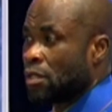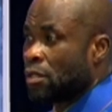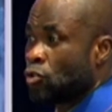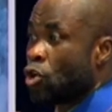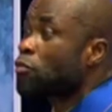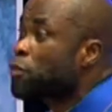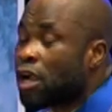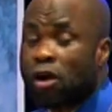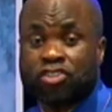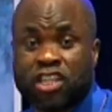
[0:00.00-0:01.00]
Not
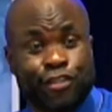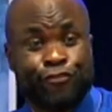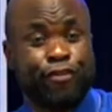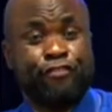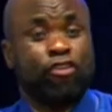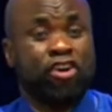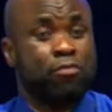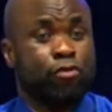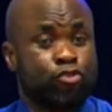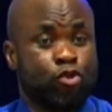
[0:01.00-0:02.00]
because it's
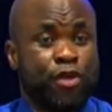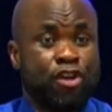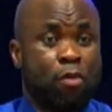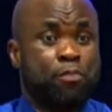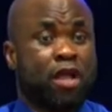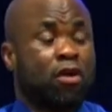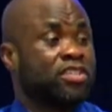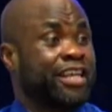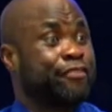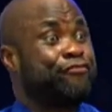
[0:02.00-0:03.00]
favorable to me, not because
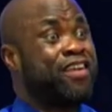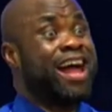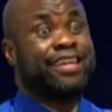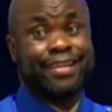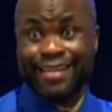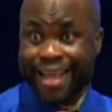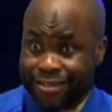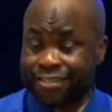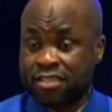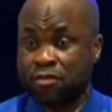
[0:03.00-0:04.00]
it
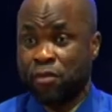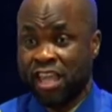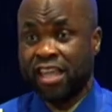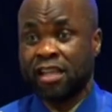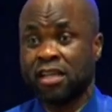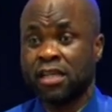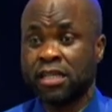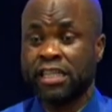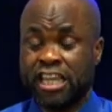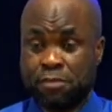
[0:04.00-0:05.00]
validates me
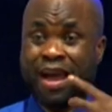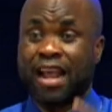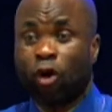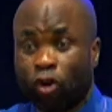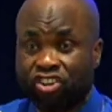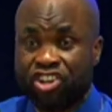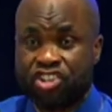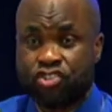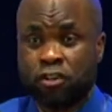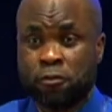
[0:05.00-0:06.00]
in my
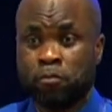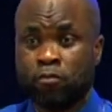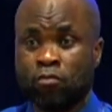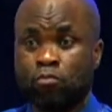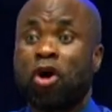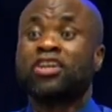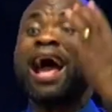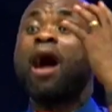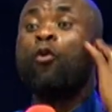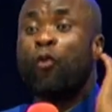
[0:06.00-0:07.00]
condition, but
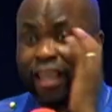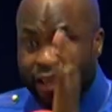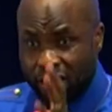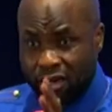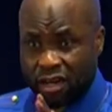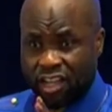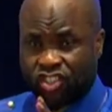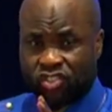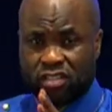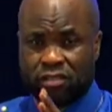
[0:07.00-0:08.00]
I will
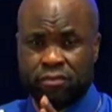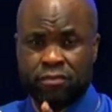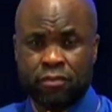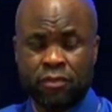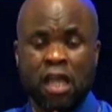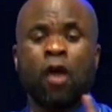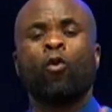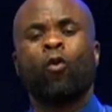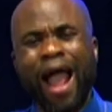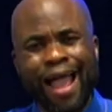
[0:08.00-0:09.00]
listen.
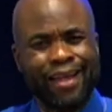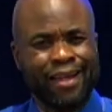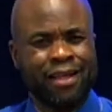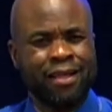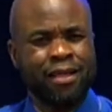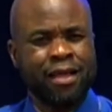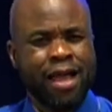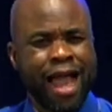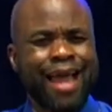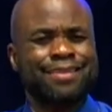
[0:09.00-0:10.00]
Why?
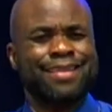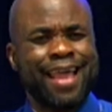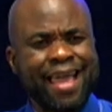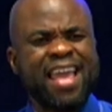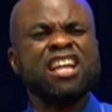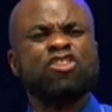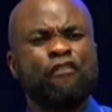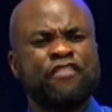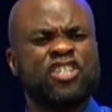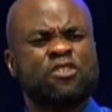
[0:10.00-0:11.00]
At the end of
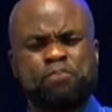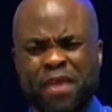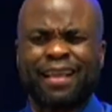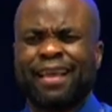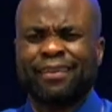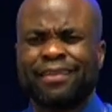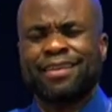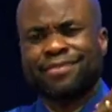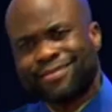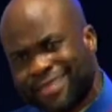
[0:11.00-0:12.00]
his speaking, the
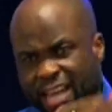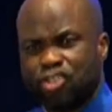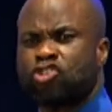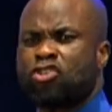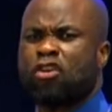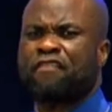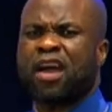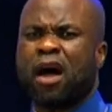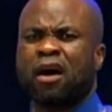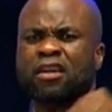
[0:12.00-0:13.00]
intention of
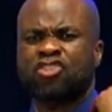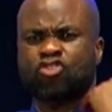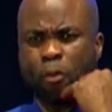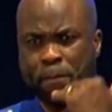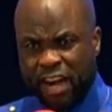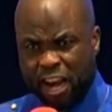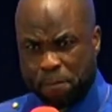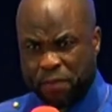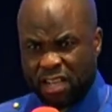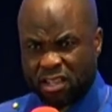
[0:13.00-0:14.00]
God is to bring
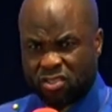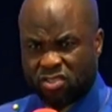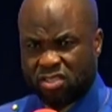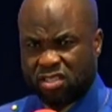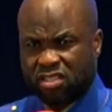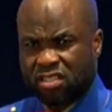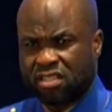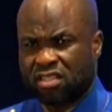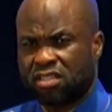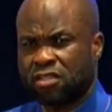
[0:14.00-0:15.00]

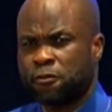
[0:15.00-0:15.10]
peace.